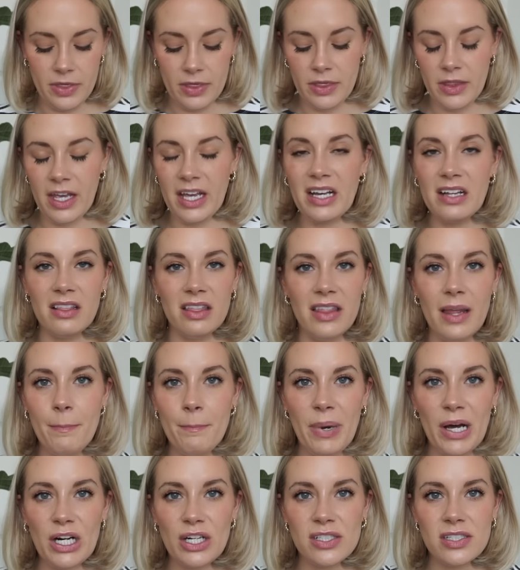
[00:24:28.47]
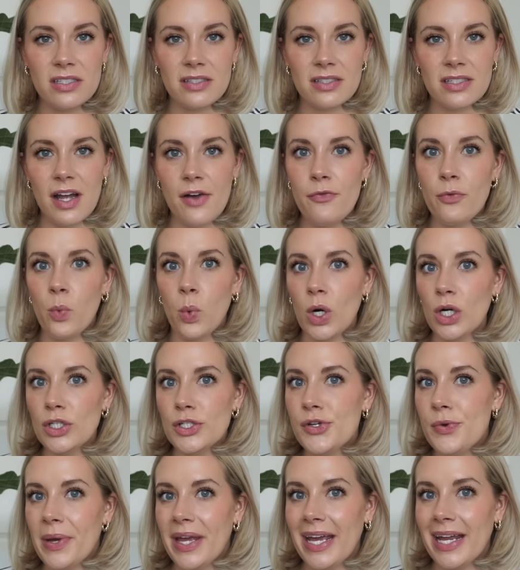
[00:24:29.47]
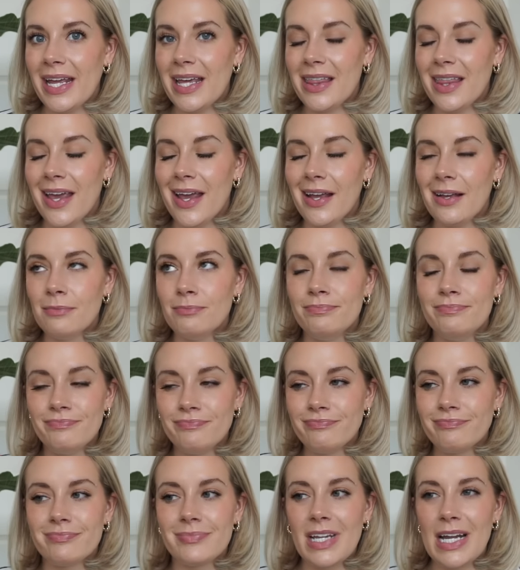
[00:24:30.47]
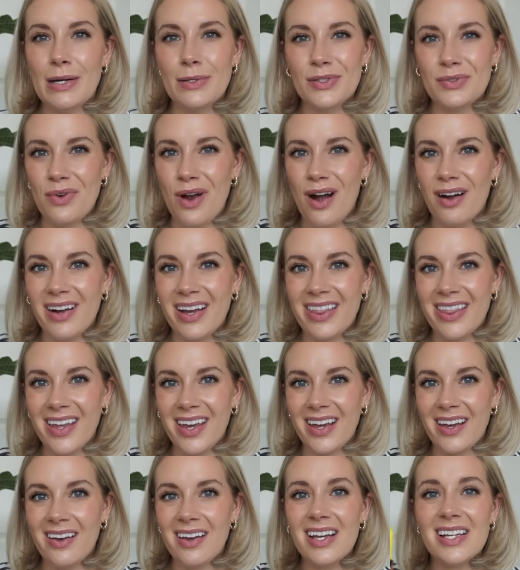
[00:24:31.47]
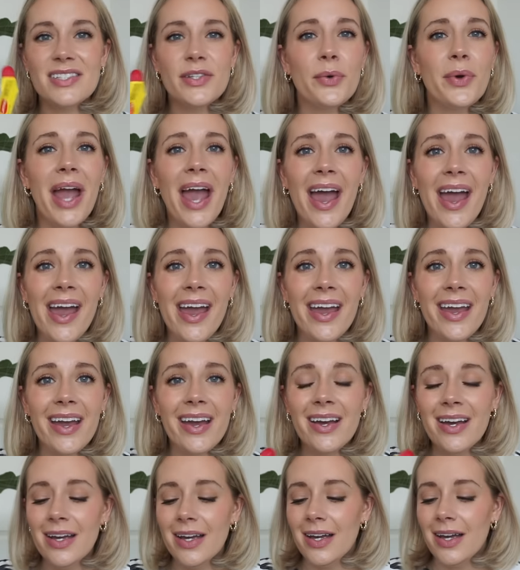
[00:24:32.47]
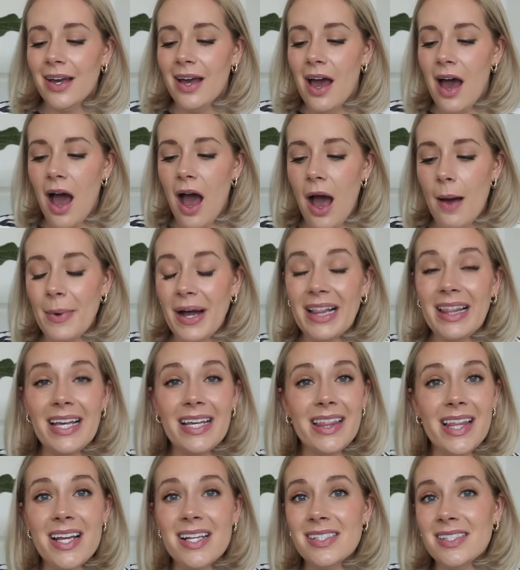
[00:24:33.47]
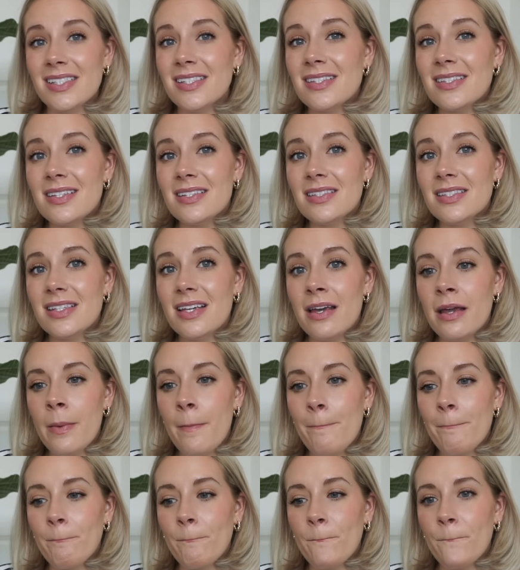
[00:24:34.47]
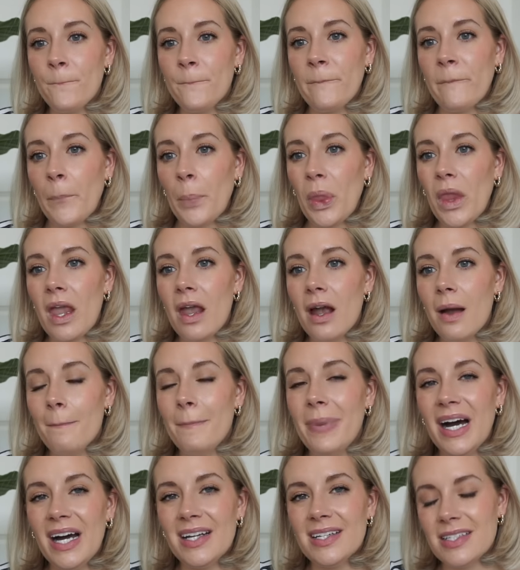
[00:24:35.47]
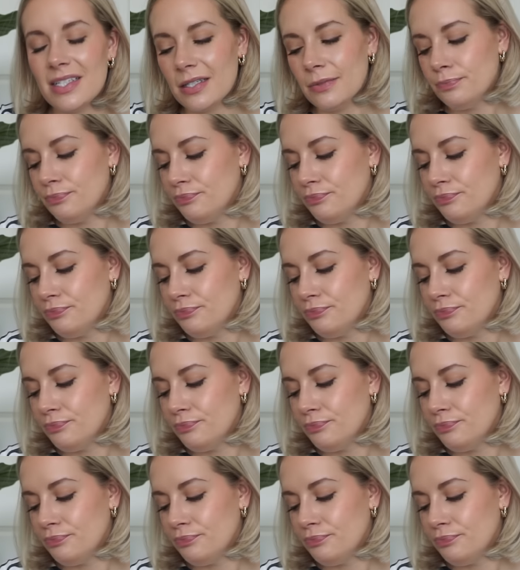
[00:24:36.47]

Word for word: like lip butters and stuff weren't doing anything. I was wrong, I think. It's okay. Um, I like the consistency, but